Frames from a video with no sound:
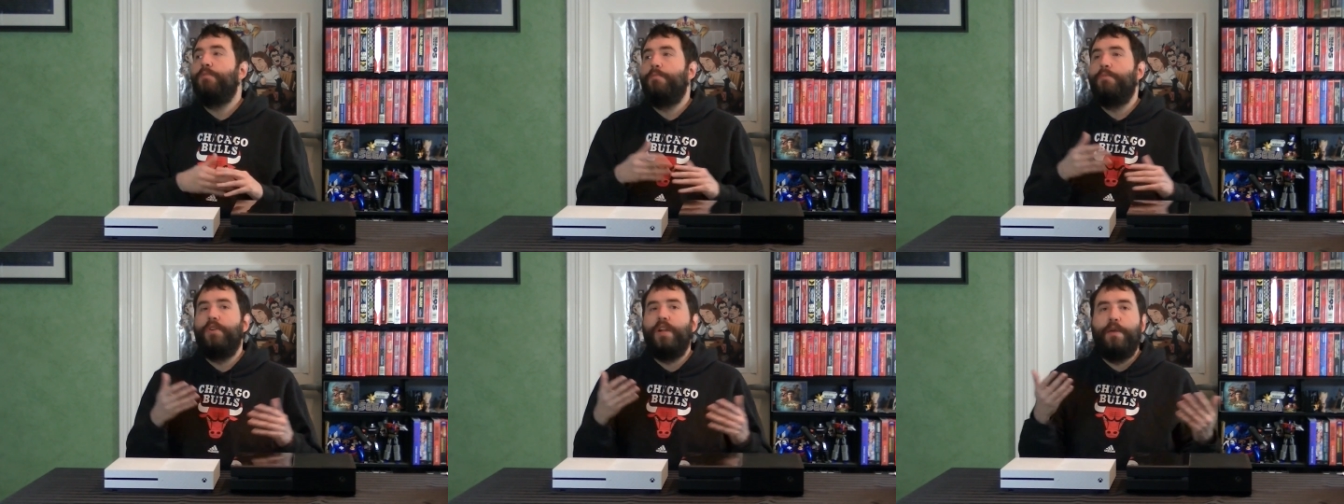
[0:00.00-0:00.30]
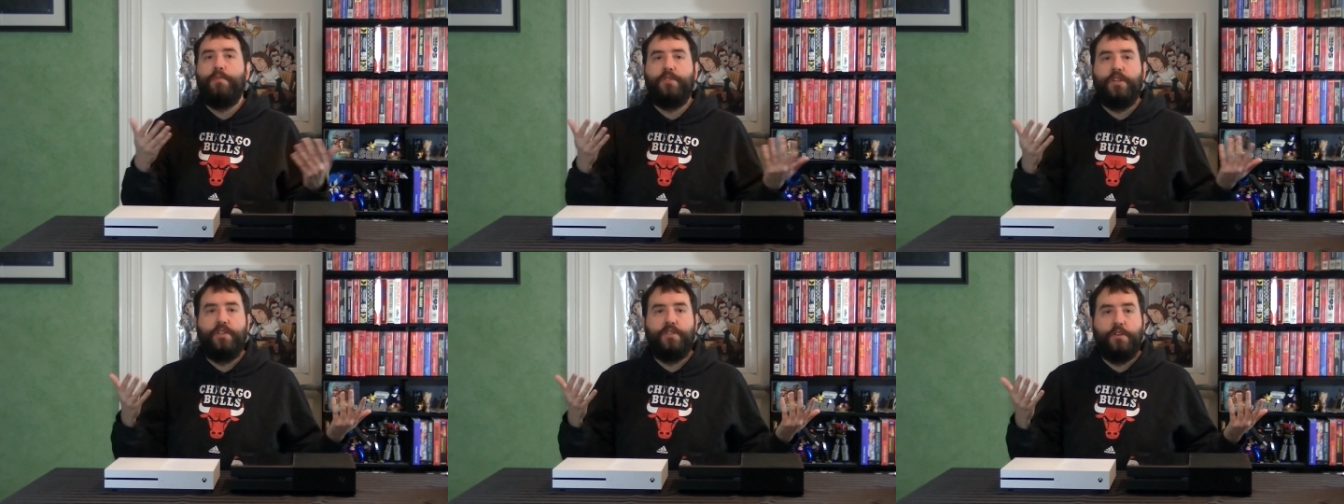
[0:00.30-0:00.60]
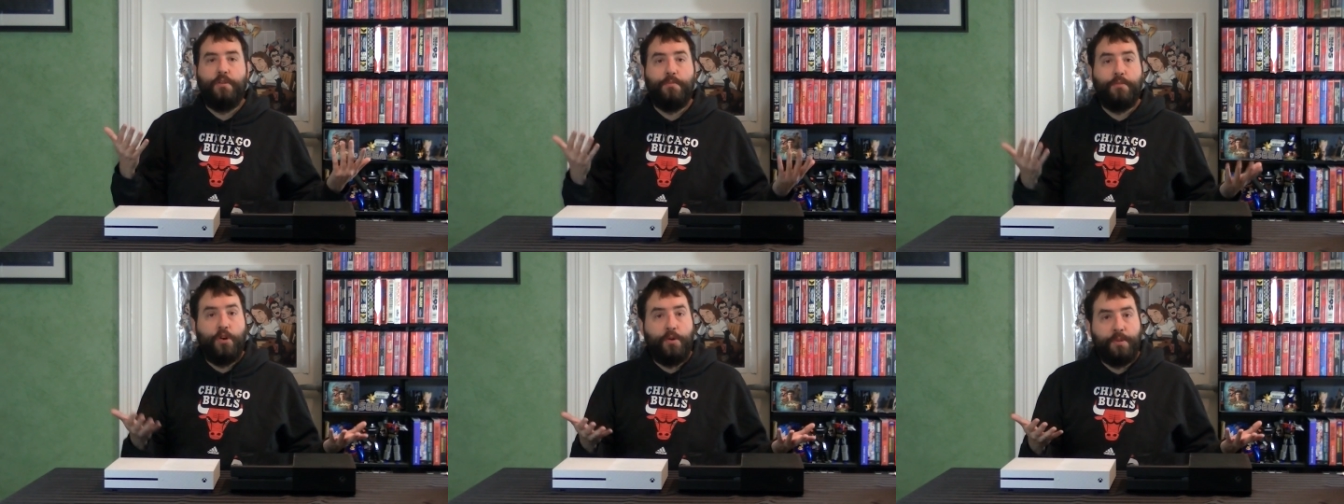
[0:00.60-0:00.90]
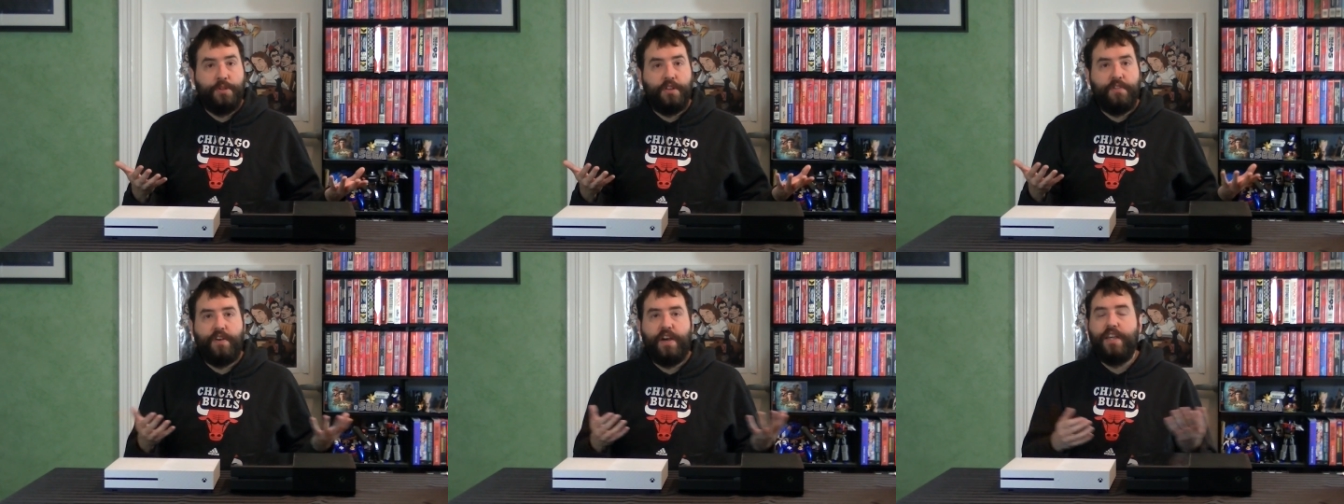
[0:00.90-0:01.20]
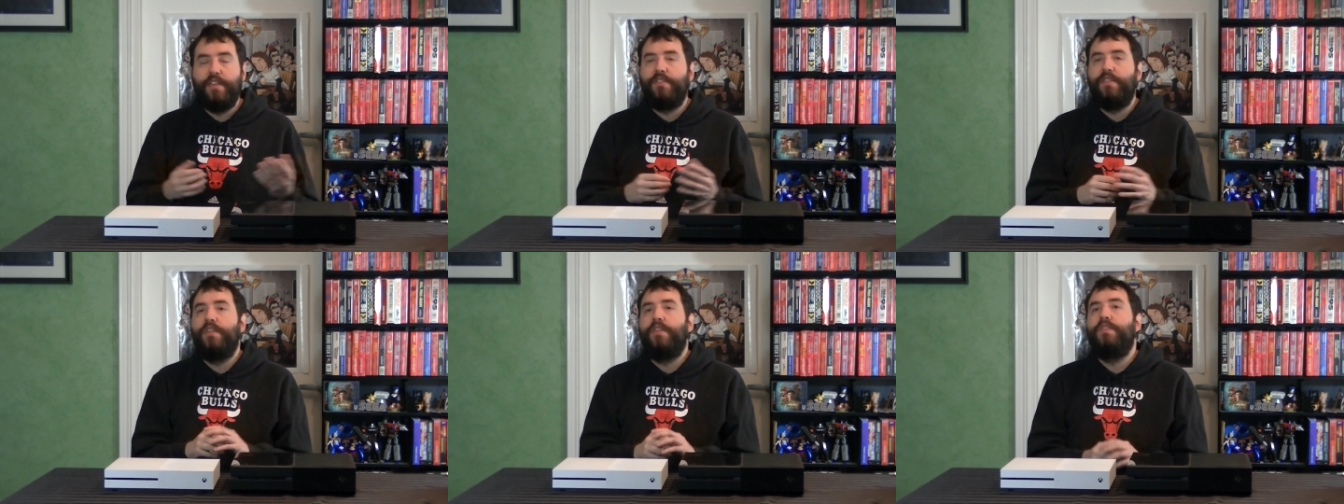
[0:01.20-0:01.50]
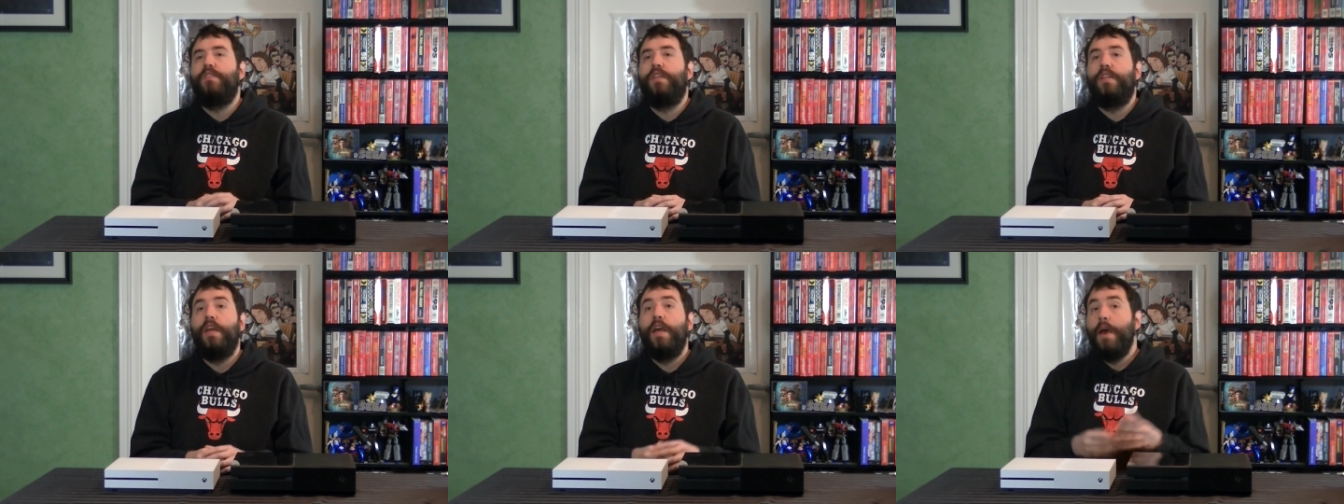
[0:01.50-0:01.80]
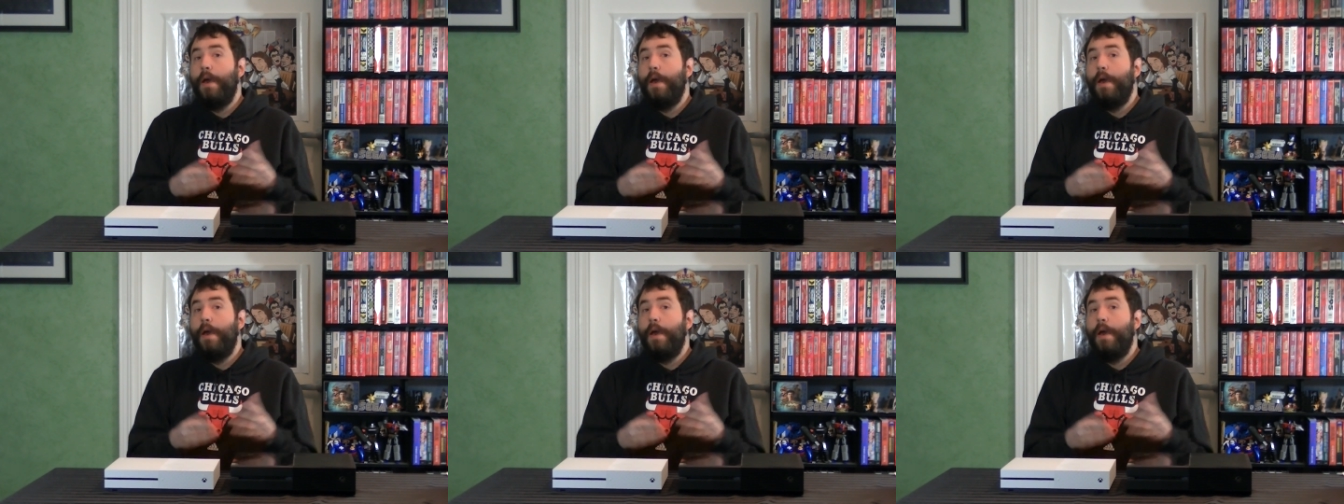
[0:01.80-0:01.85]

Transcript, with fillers: but perhaps also mobile devices, and